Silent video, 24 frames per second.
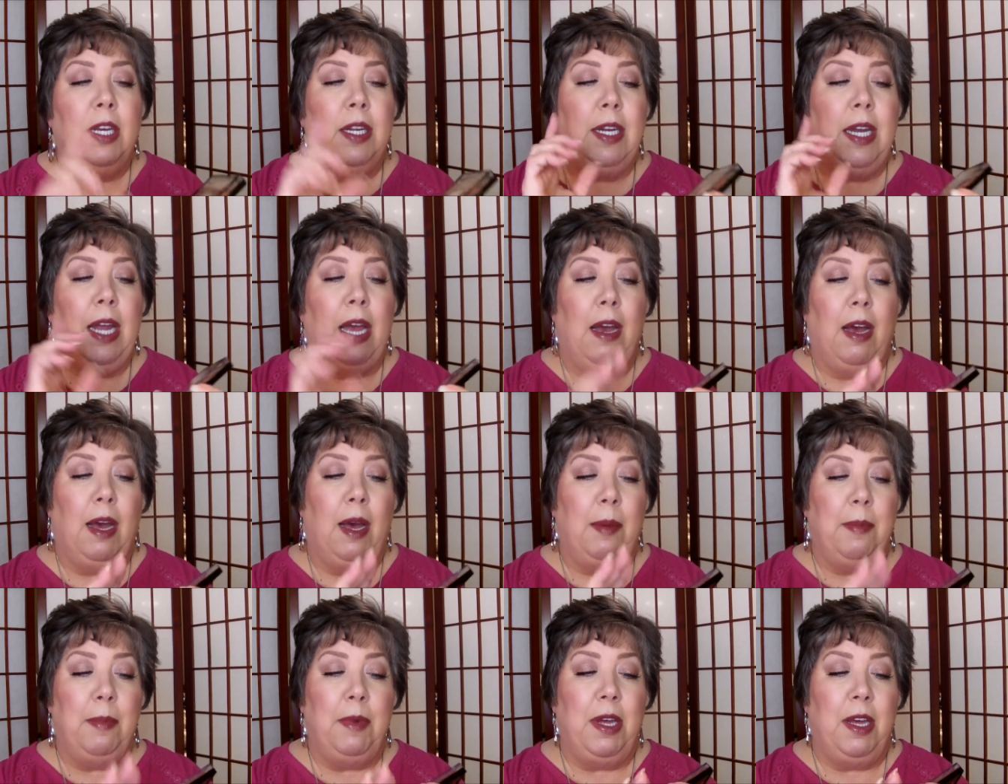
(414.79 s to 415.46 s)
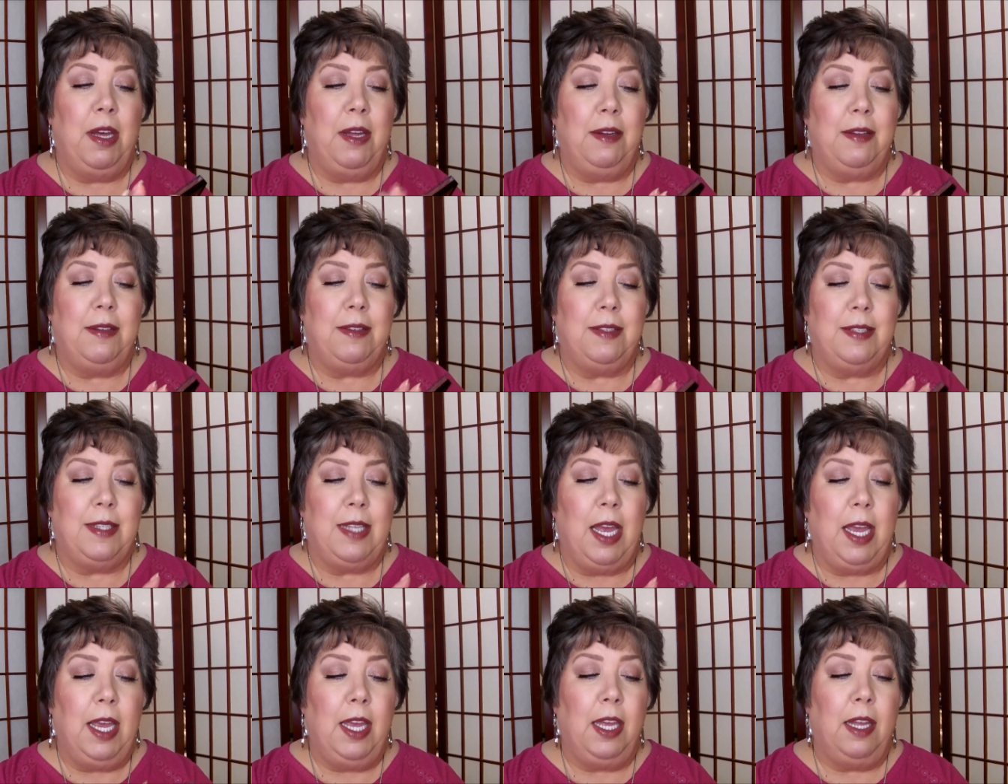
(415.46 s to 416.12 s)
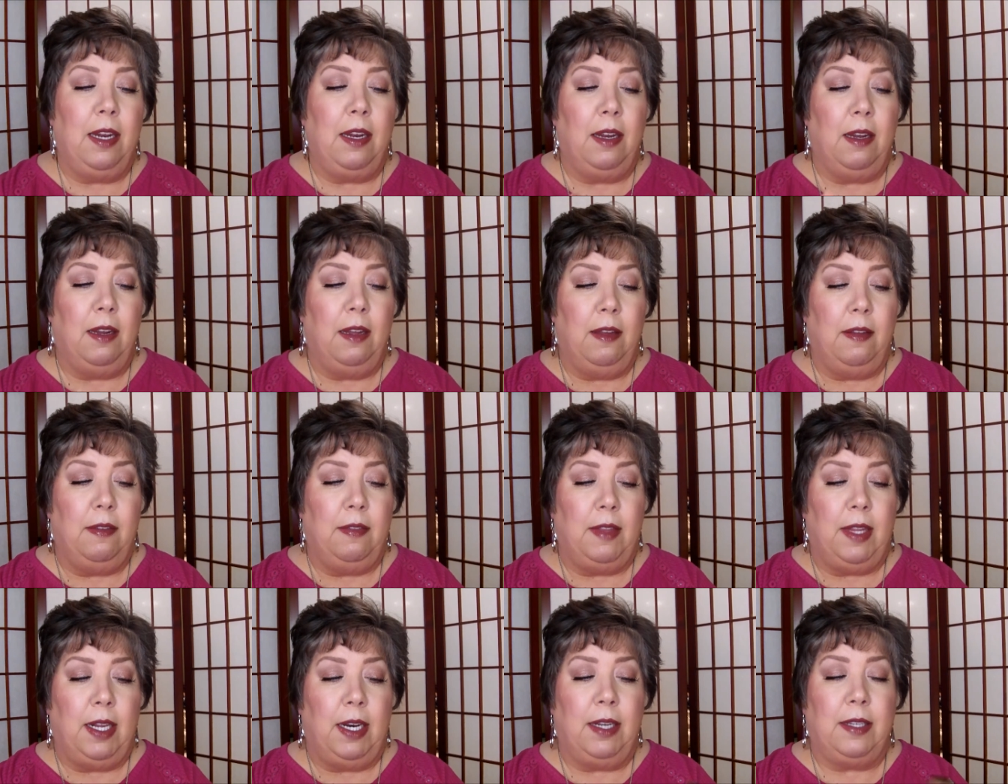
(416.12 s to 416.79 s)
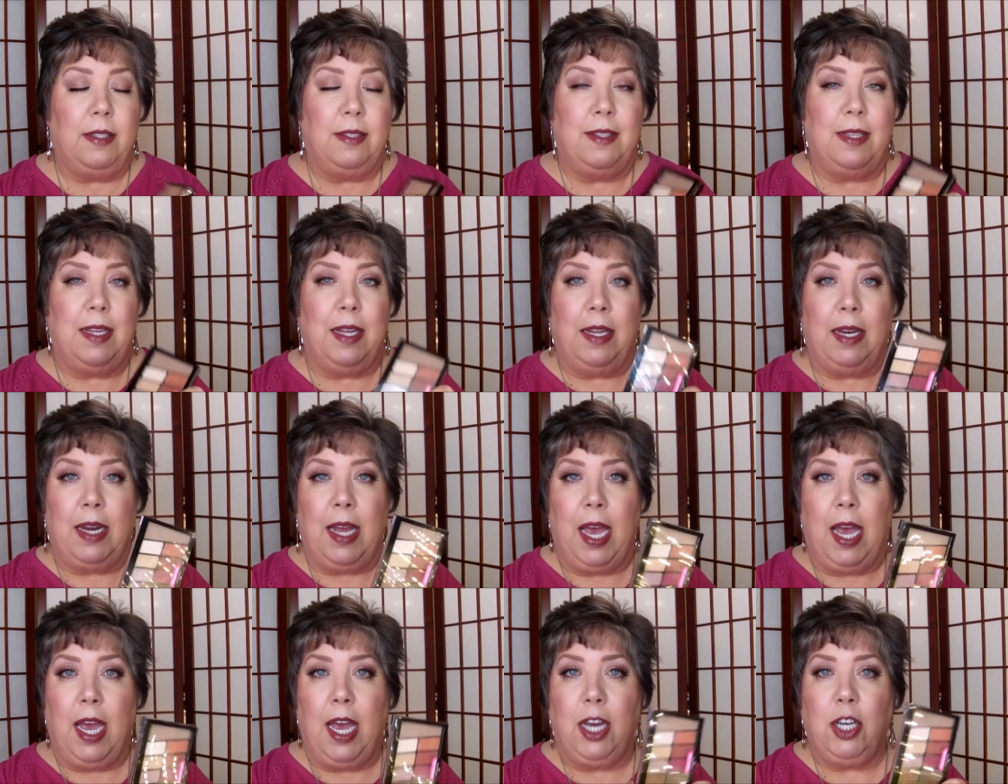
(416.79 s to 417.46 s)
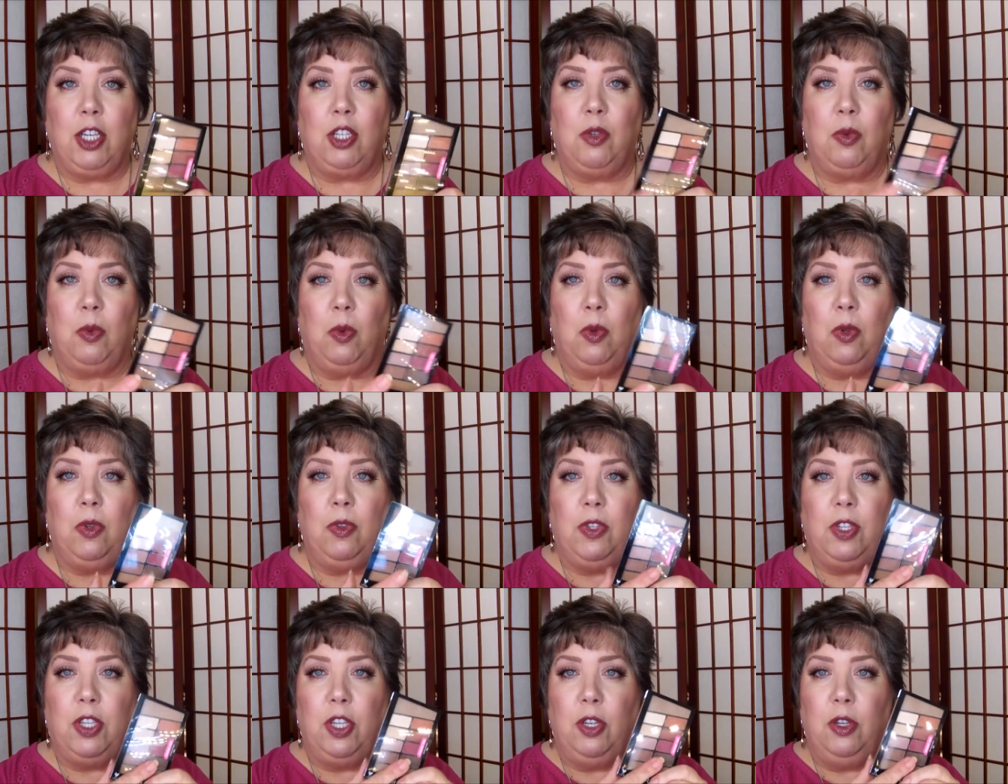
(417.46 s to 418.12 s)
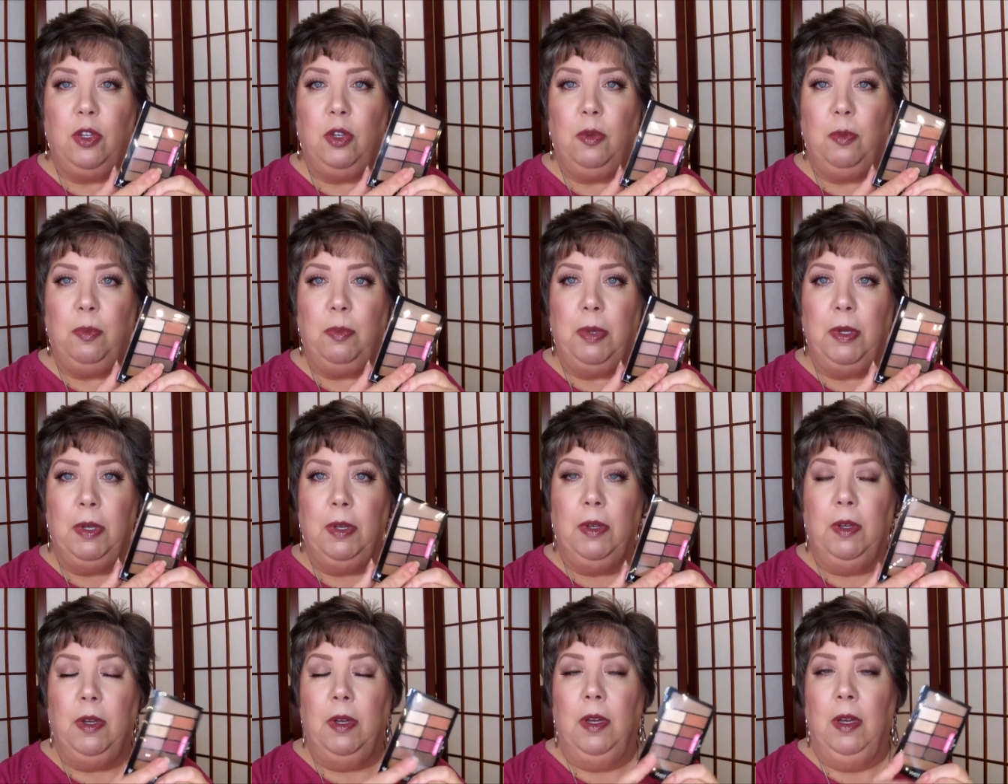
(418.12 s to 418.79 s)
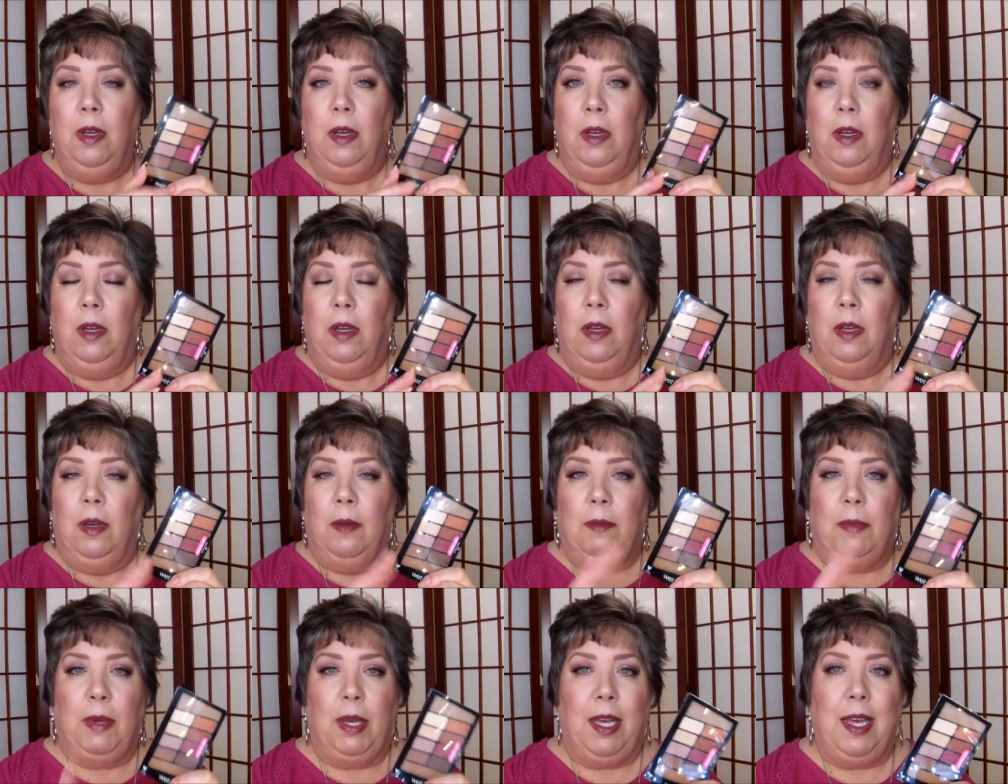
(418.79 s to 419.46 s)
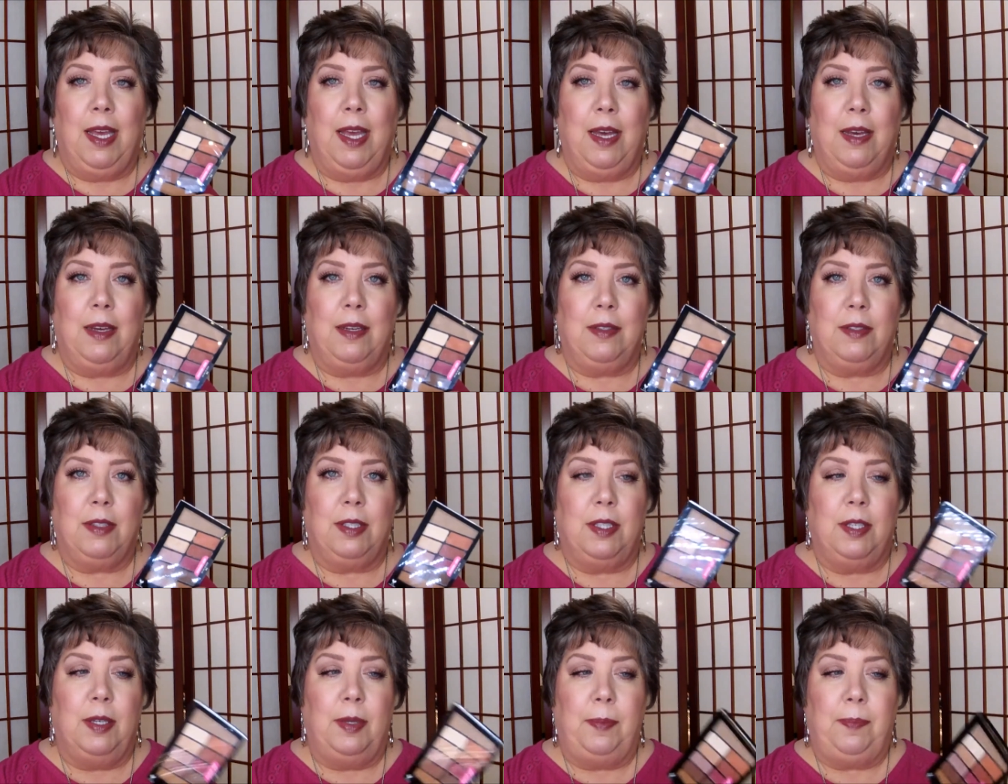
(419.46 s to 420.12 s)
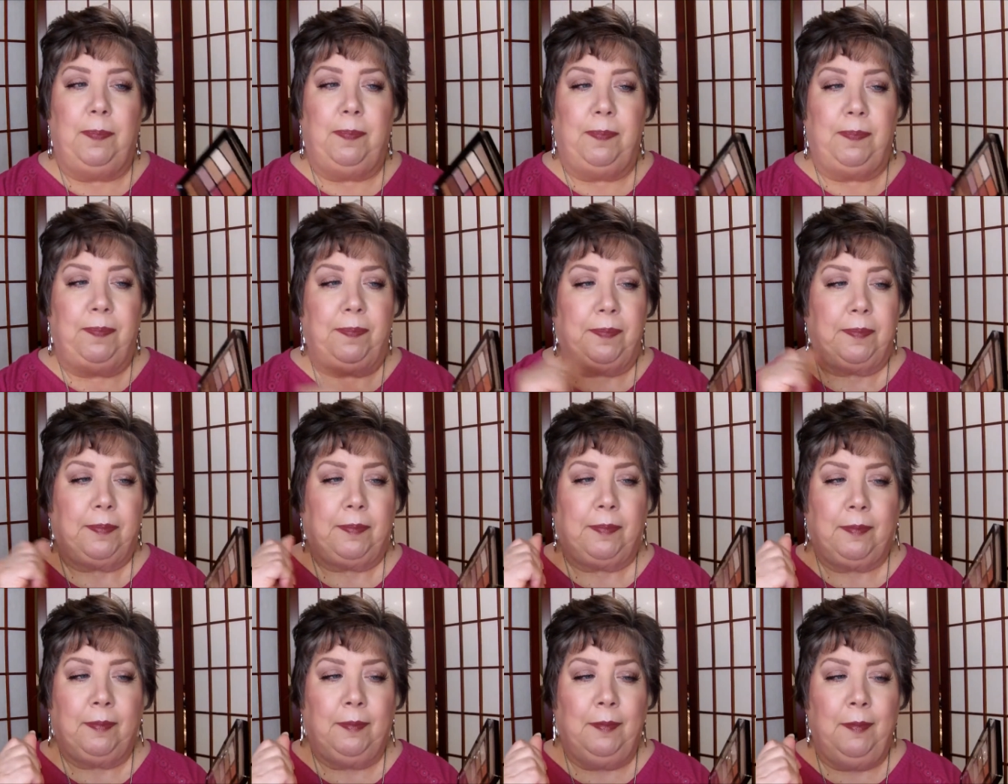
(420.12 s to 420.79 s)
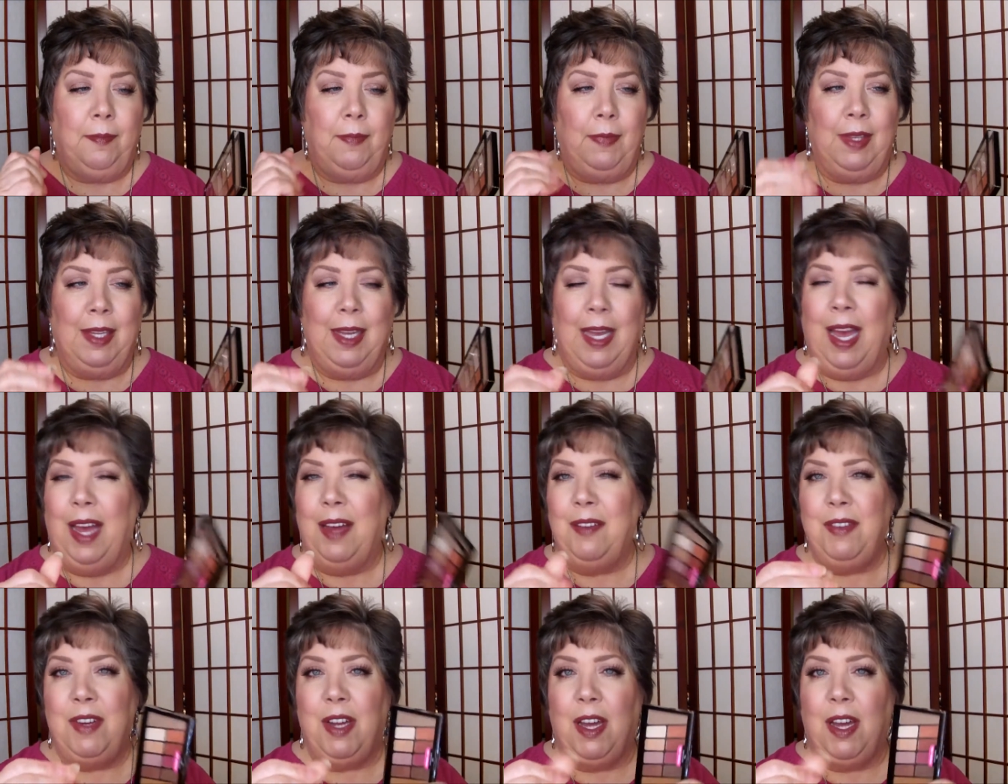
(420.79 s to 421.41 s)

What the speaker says: Now, I'm not saying that it's an actual dupe, because I've